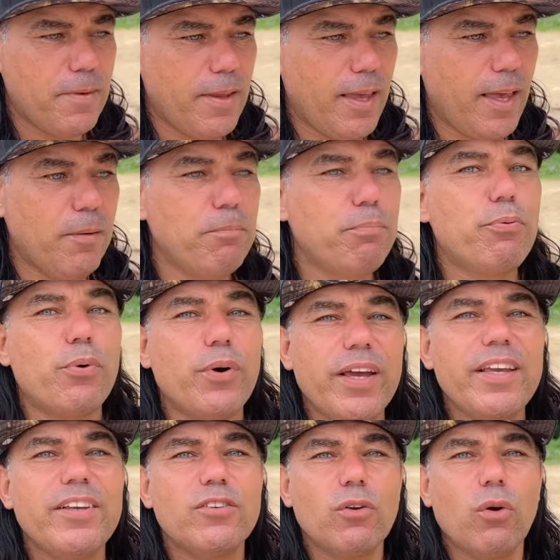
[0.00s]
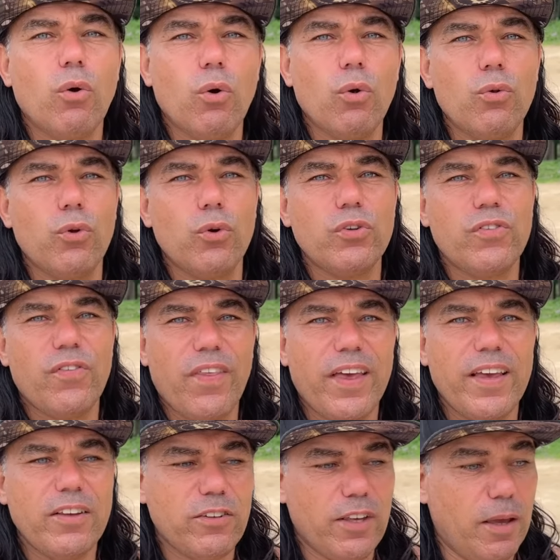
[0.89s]
Embrace all those
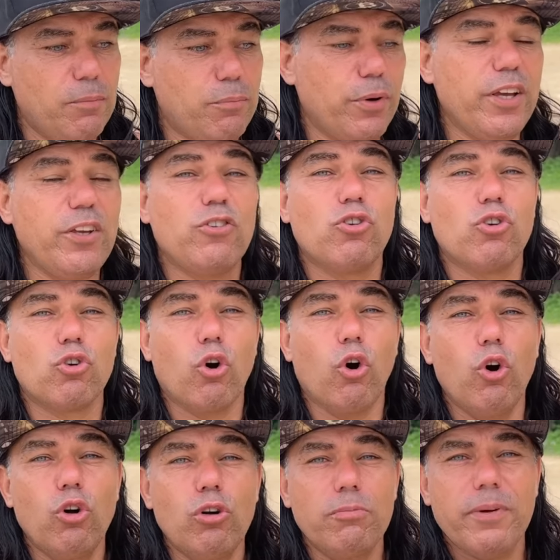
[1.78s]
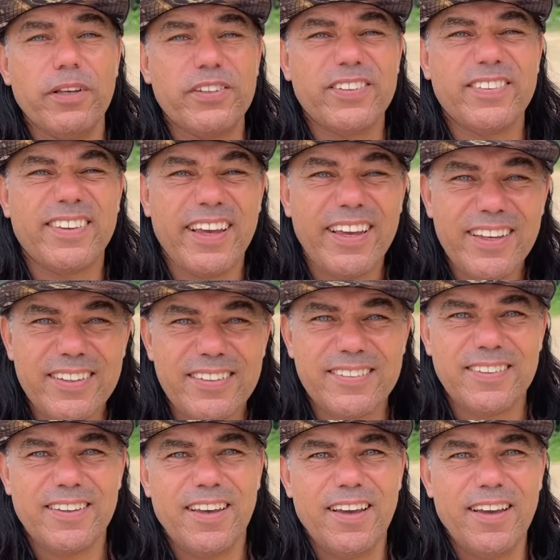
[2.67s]
things. Embrace your own
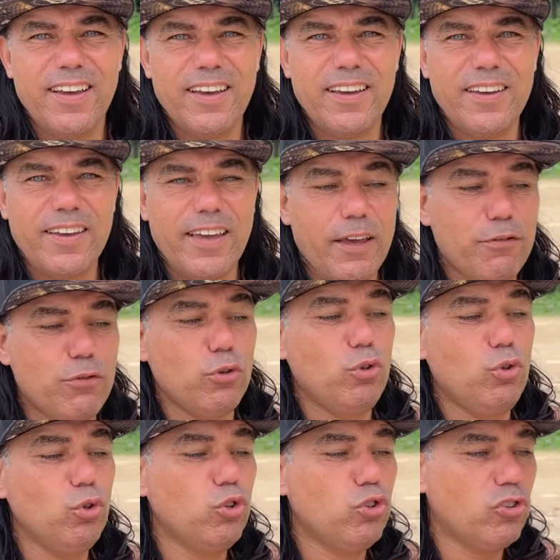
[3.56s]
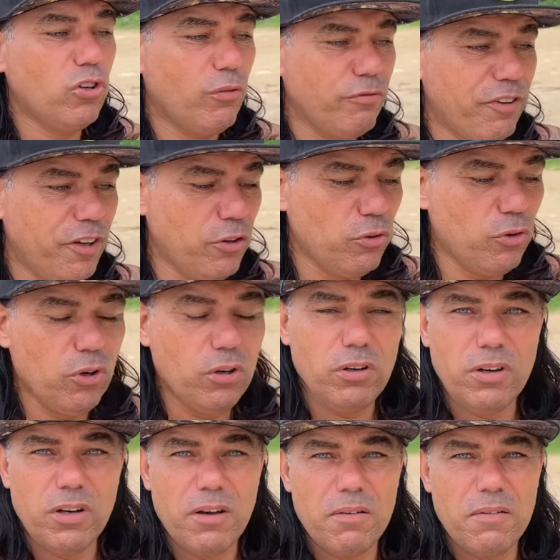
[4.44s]
mistakes. If you do something
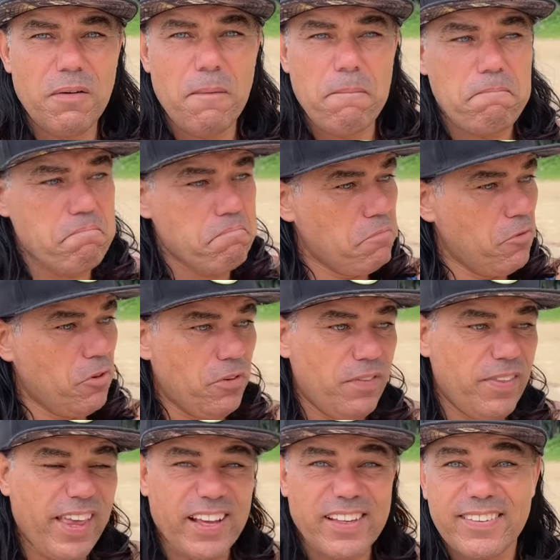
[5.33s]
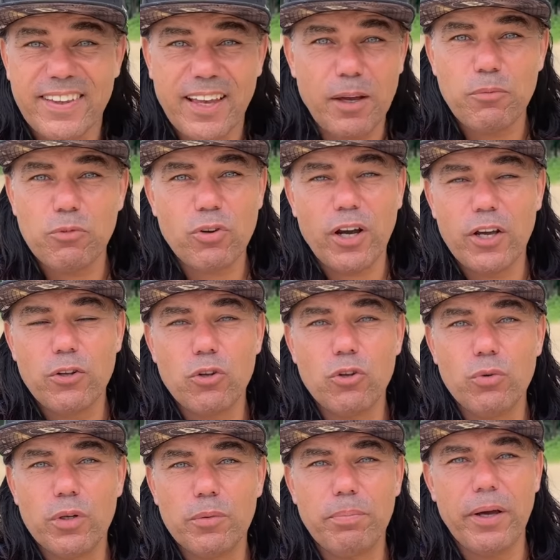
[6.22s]
wrong, next time try to
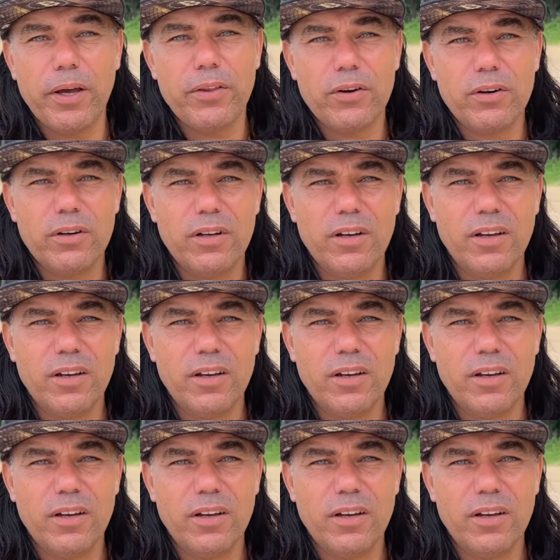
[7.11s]
do it better.